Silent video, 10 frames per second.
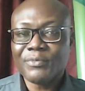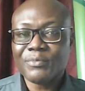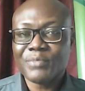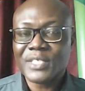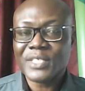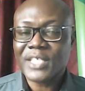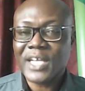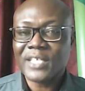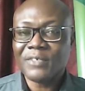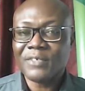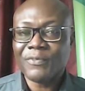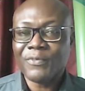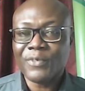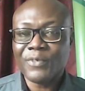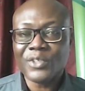basically
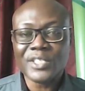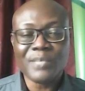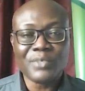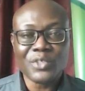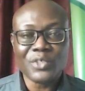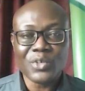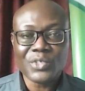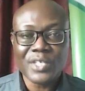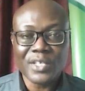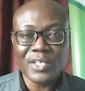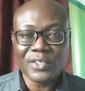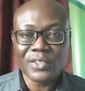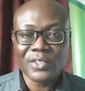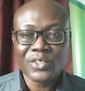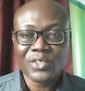4 temperature scales.